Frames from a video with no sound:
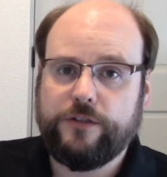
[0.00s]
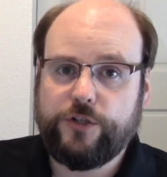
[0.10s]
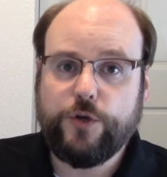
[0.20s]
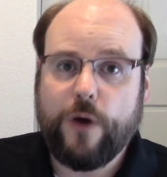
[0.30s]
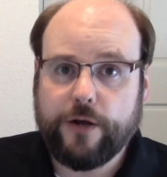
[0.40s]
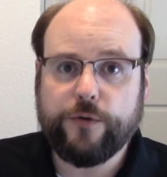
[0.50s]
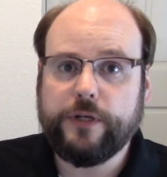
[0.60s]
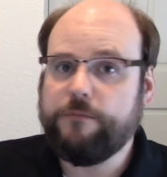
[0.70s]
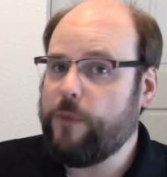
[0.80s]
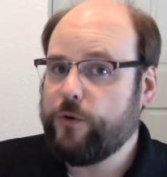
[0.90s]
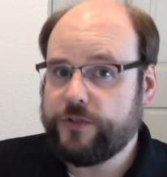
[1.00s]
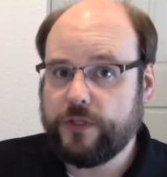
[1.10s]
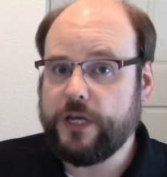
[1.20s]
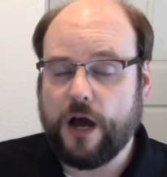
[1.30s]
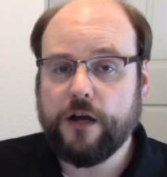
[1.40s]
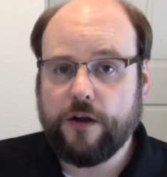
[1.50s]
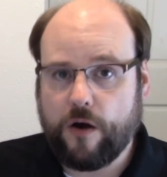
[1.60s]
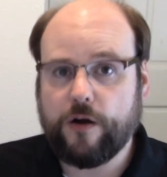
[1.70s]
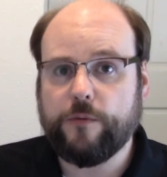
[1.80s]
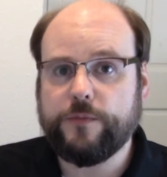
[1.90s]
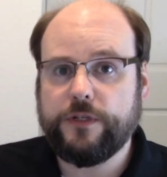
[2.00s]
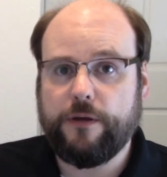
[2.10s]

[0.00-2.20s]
200 mostly unarmed